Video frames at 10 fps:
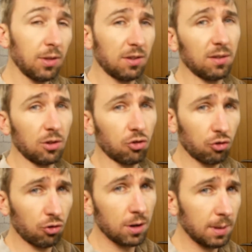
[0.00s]
this is
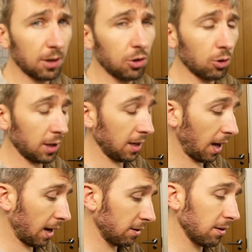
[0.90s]
extremely annoying
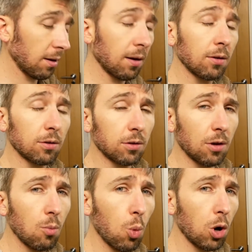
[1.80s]
and
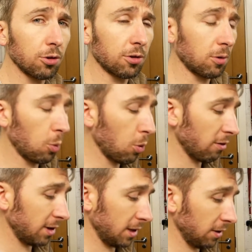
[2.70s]
somewhat
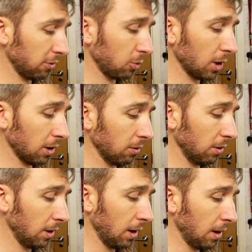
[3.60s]
worrying as well,
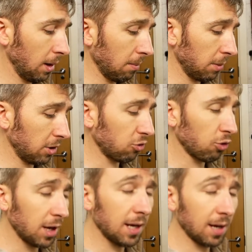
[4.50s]
because
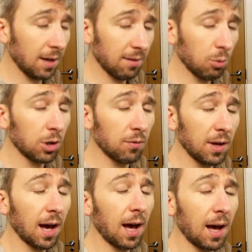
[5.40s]
really it is one of
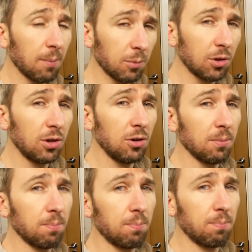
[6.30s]
the absolute
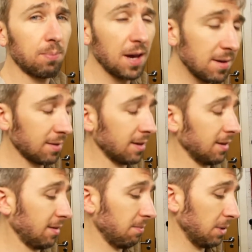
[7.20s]

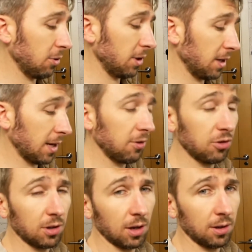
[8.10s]
basics in building an
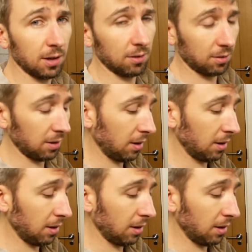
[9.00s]
engine like this.